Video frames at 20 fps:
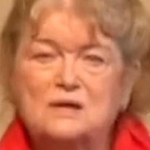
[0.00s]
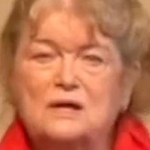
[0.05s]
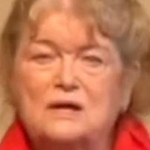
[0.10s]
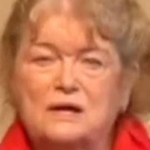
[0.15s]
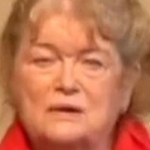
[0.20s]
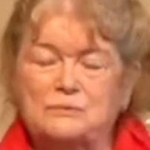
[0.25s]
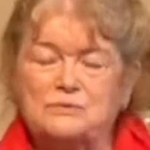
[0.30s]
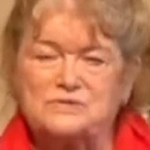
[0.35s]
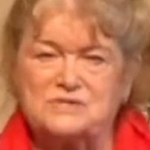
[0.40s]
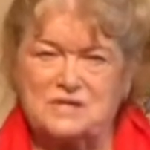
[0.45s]

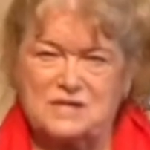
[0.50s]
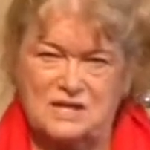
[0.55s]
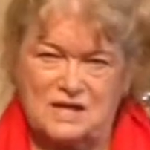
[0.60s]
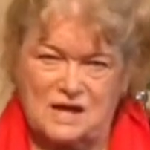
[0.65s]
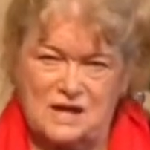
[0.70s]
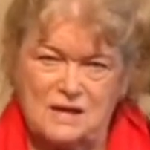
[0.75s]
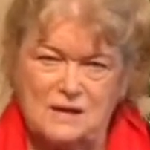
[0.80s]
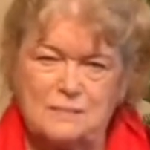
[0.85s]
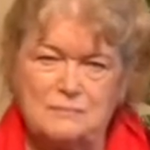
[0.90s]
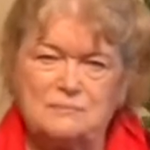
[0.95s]
It was a
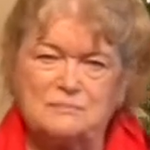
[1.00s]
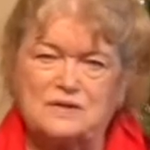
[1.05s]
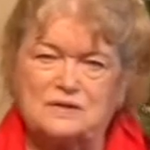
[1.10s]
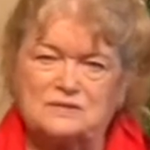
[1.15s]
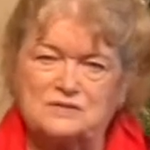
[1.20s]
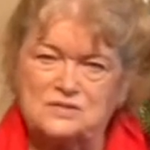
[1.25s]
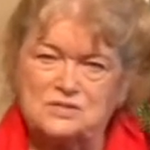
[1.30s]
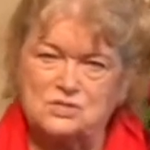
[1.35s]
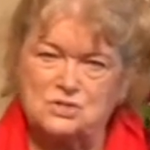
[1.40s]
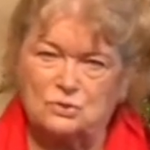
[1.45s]
game that
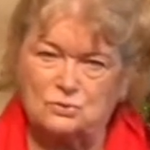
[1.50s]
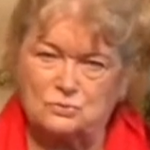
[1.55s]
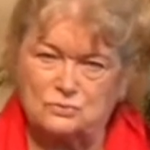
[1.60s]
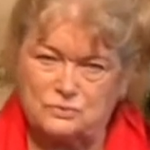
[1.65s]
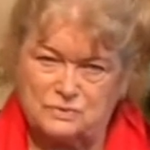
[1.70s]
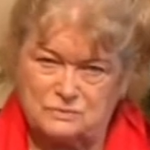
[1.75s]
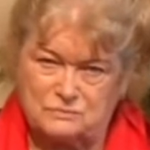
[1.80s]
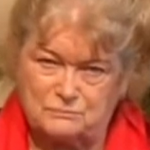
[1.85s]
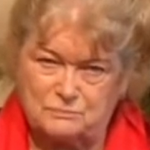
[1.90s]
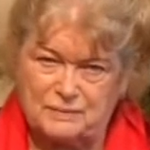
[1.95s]
the
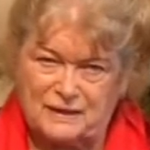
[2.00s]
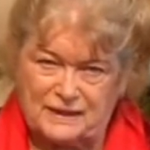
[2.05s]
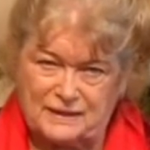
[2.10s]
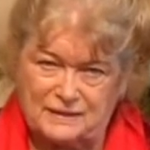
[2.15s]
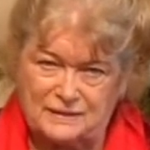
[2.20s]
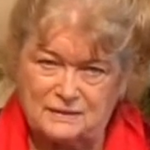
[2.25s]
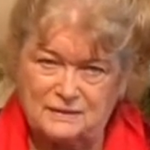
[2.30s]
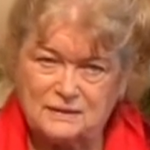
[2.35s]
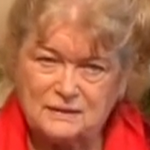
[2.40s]
children played.